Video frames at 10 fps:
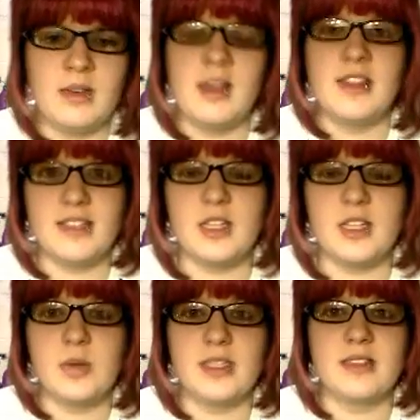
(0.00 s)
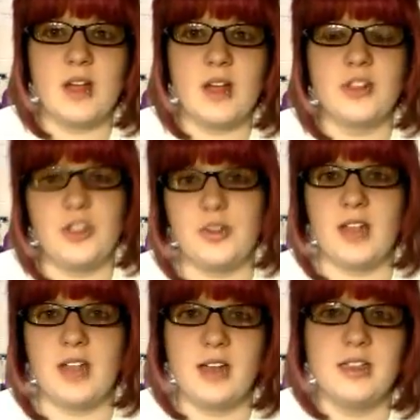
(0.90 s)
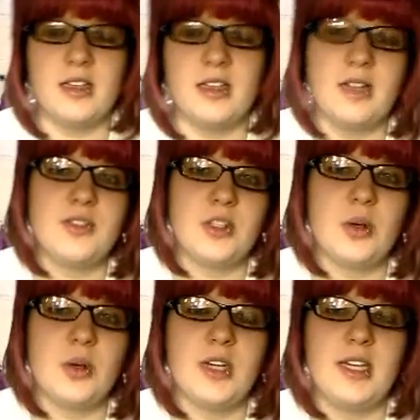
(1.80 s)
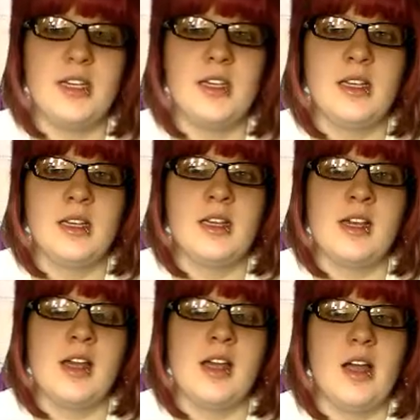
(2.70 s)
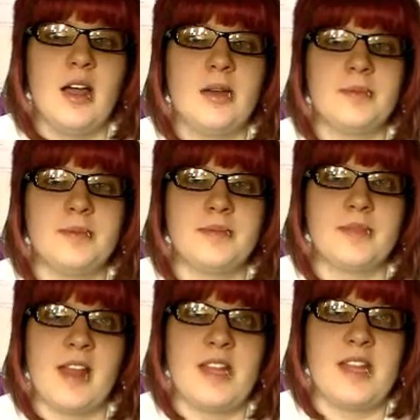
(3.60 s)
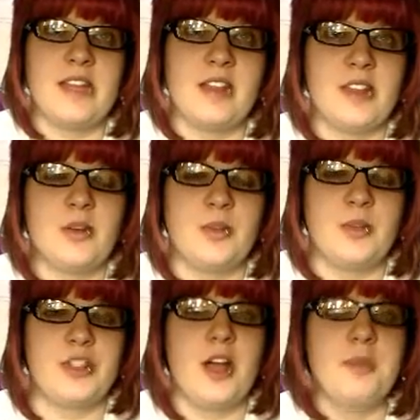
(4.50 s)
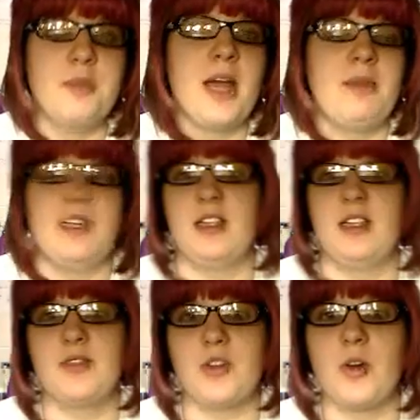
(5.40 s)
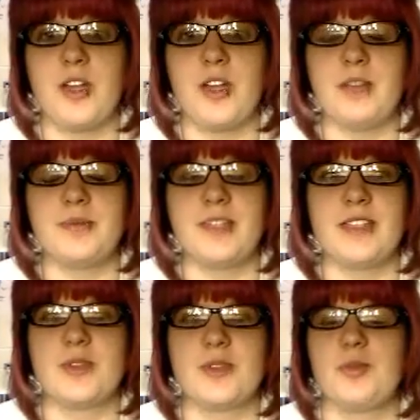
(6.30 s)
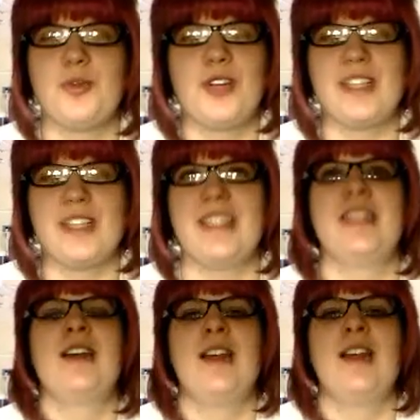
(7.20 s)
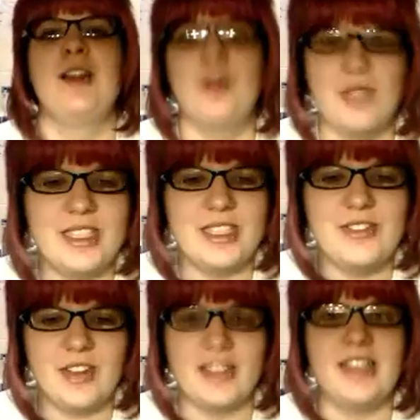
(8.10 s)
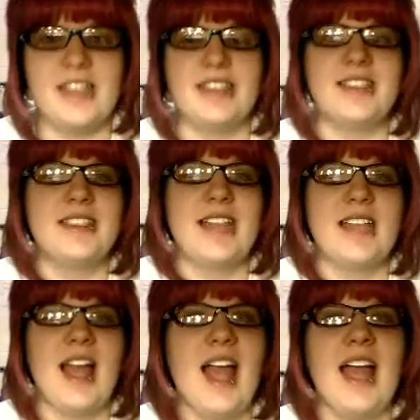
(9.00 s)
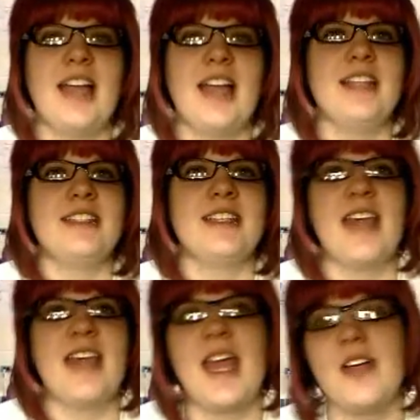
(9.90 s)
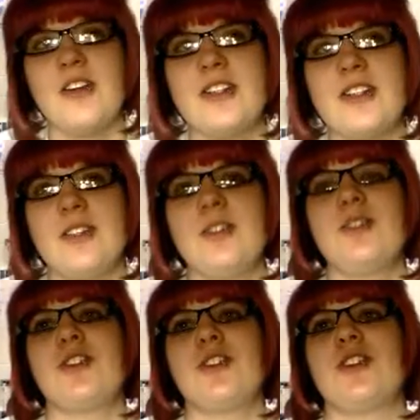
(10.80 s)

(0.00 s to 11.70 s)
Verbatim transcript: The sequel is called You Suck, a Love Story, and then the third one's called Bite Me, a Love Story. It's really, really funny, and the characters are